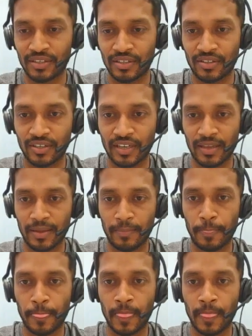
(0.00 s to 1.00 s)
Okay,
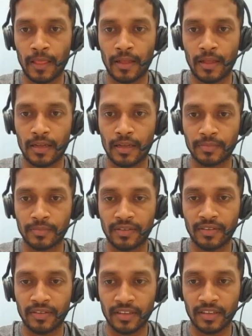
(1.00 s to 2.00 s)
I'm
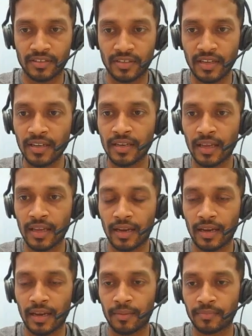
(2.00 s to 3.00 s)
giving this date and
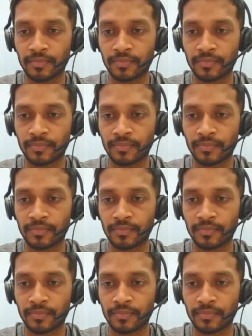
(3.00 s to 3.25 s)
I'm